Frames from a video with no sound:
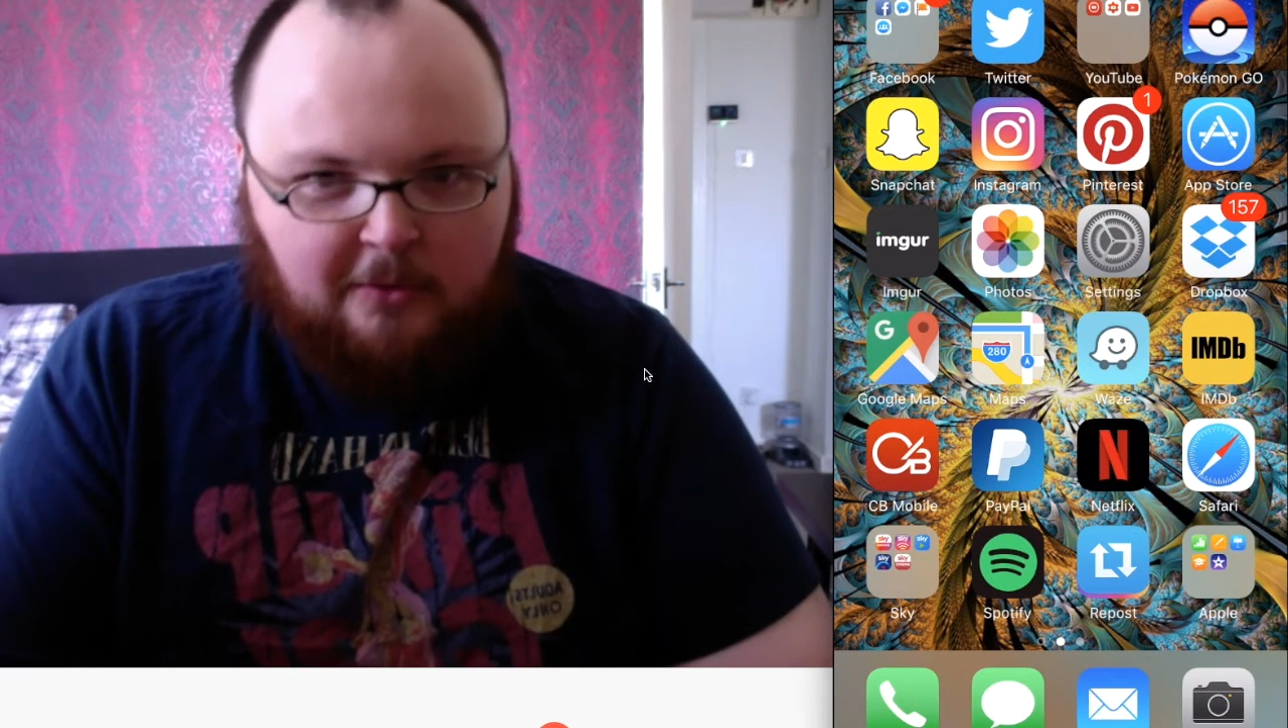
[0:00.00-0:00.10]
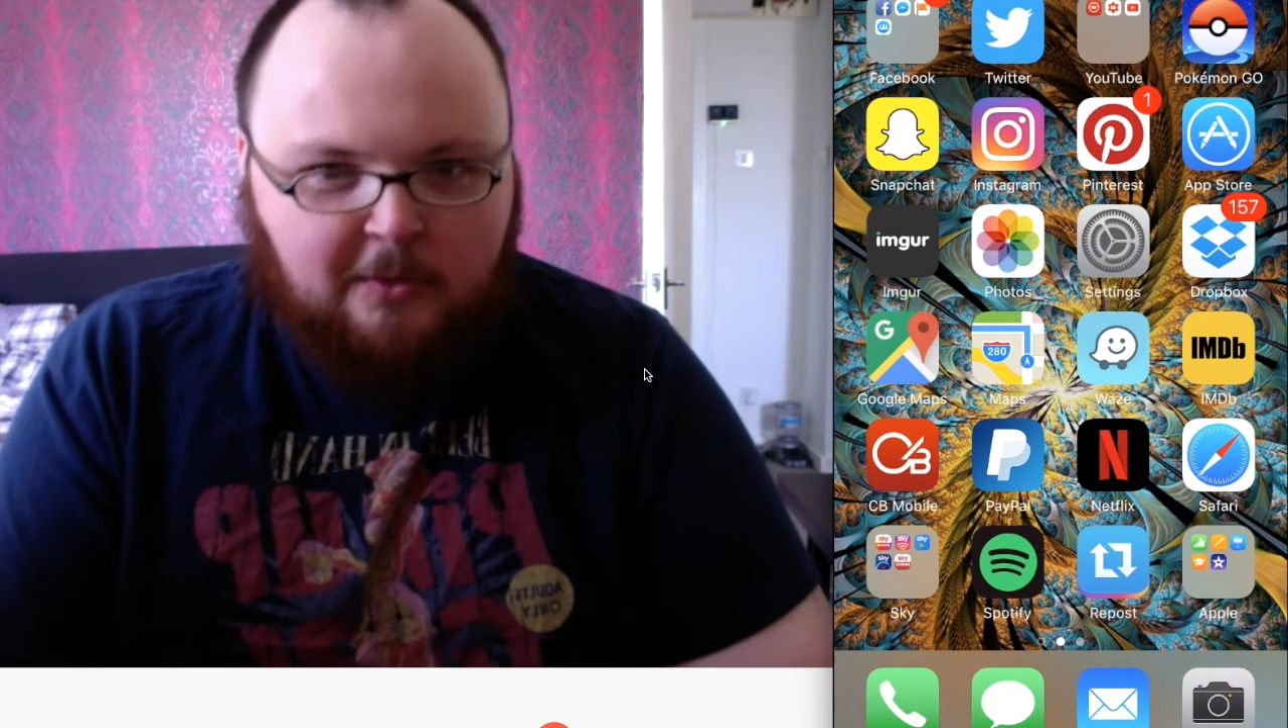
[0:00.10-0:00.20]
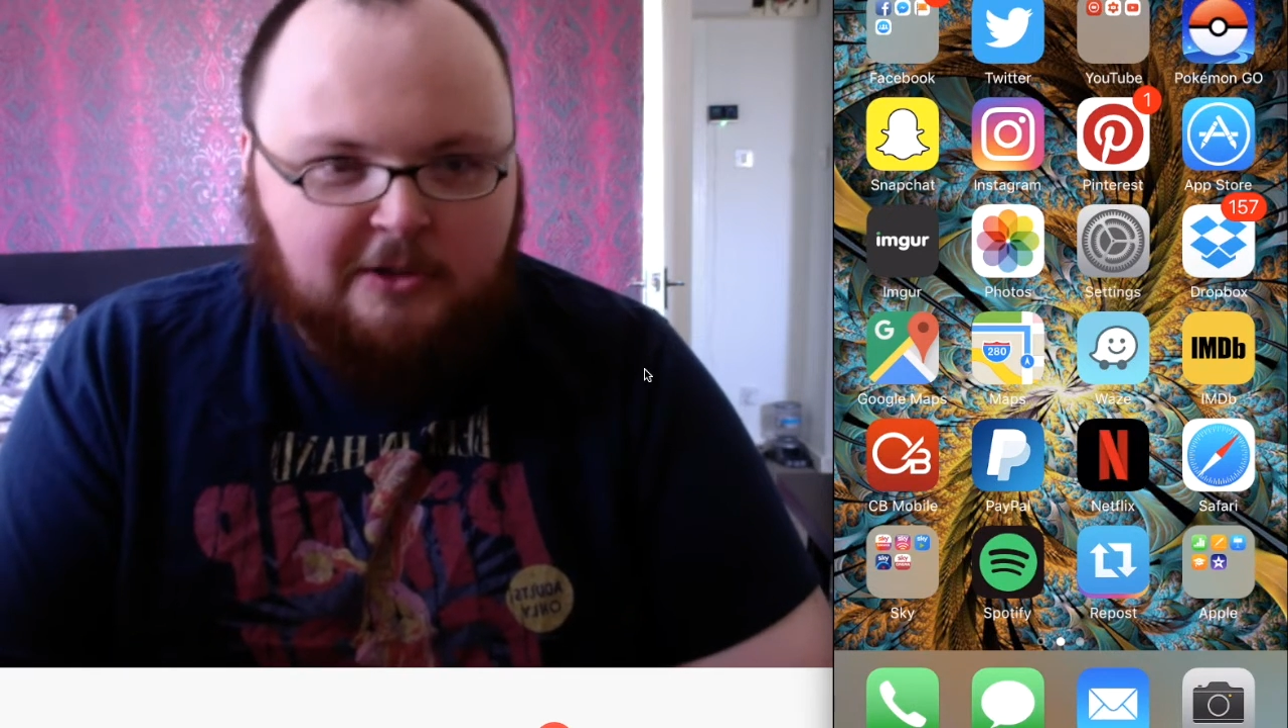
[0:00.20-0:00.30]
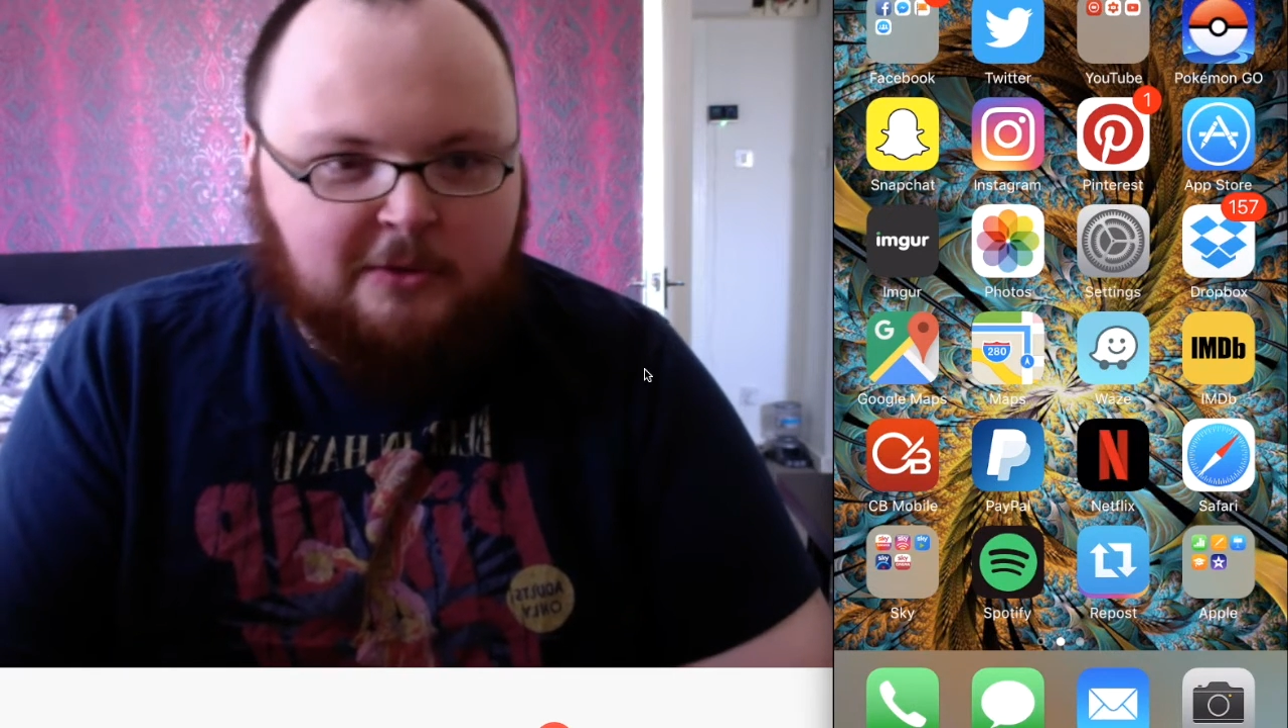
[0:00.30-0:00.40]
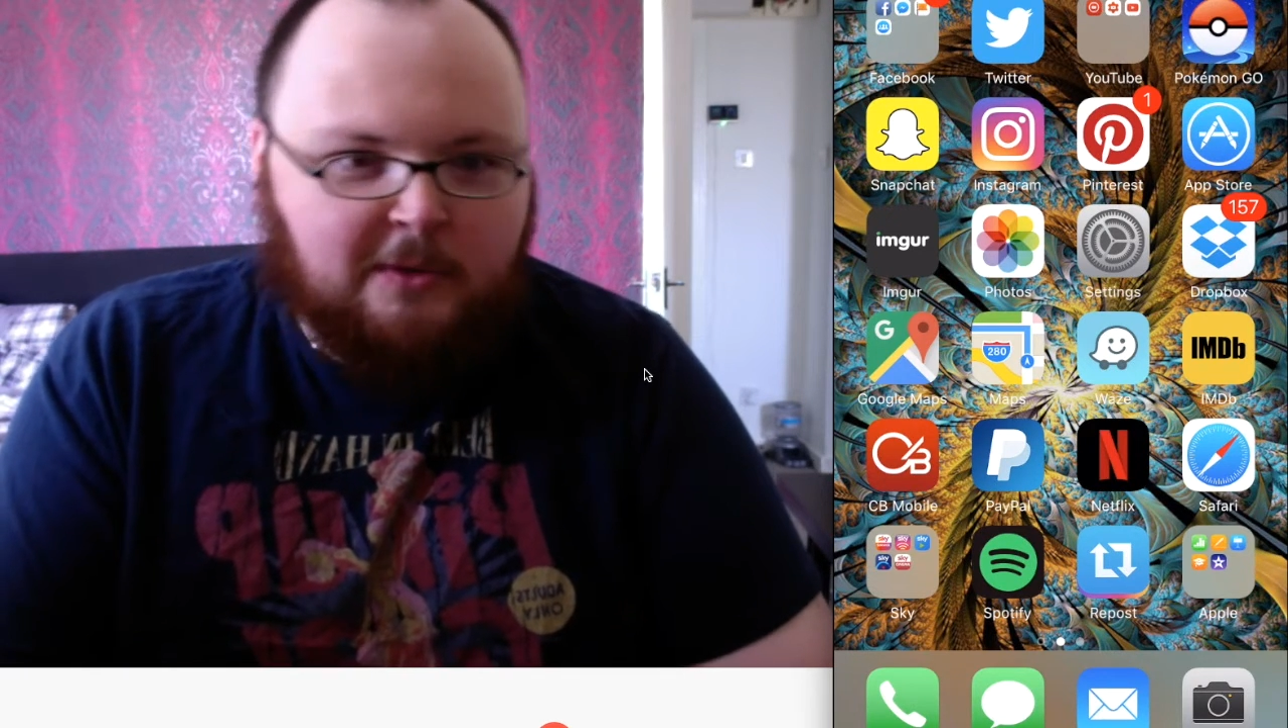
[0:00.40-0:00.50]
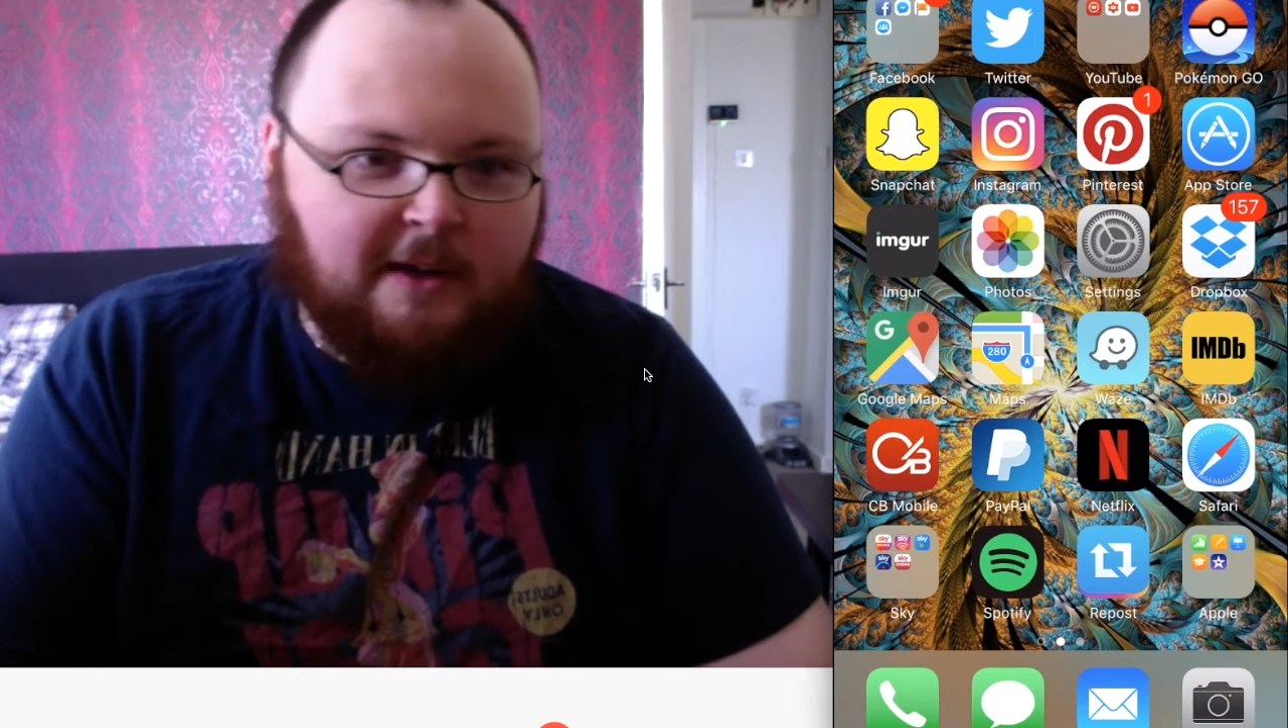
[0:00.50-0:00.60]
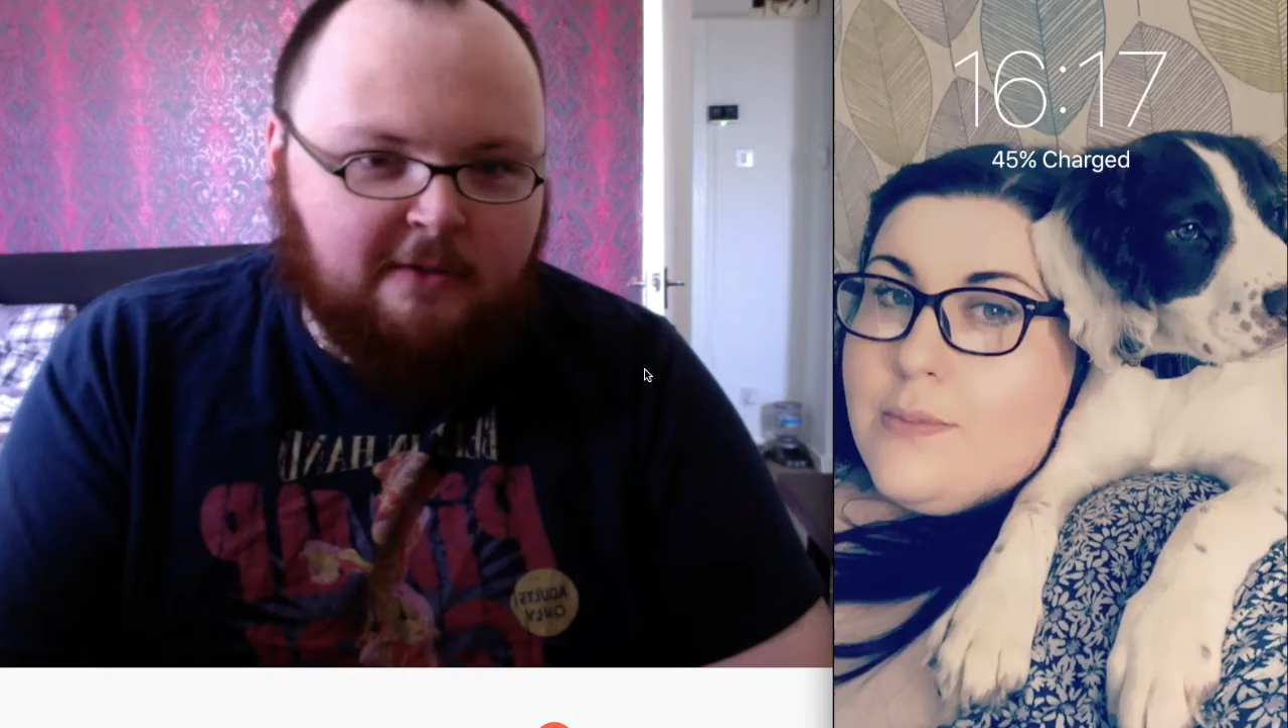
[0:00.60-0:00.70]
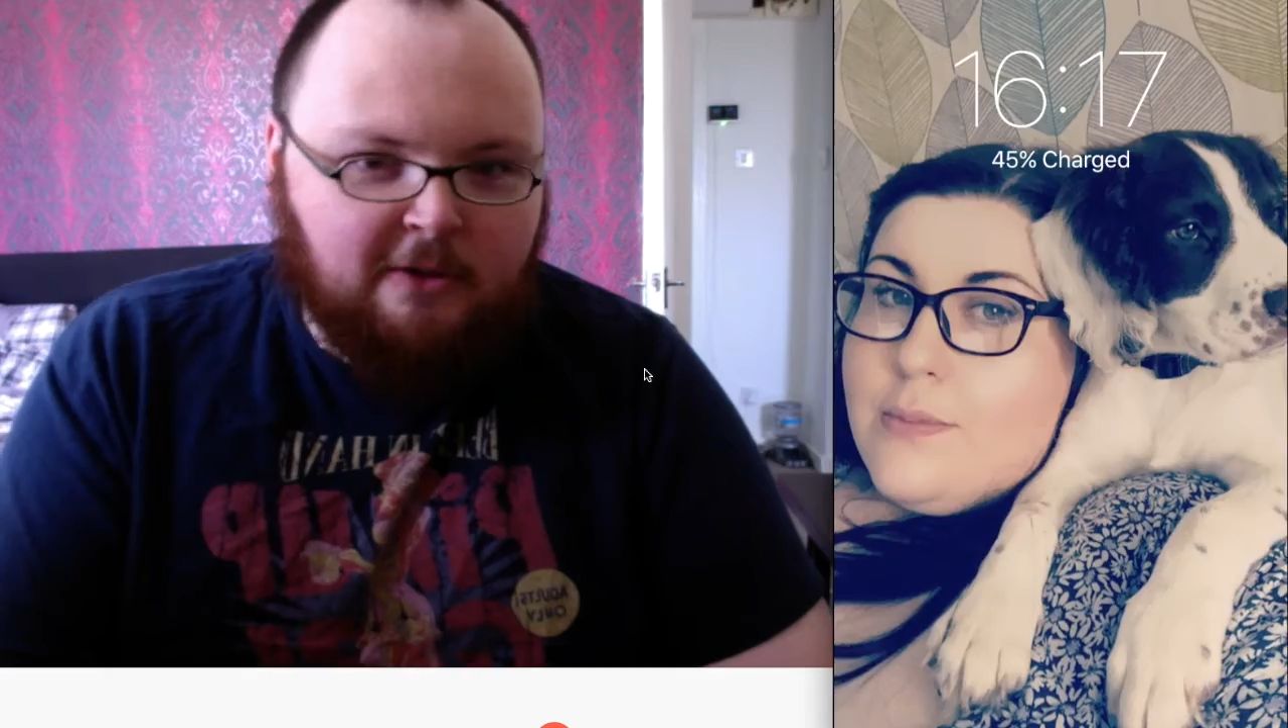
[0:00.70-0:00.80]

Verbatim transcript: which is what I got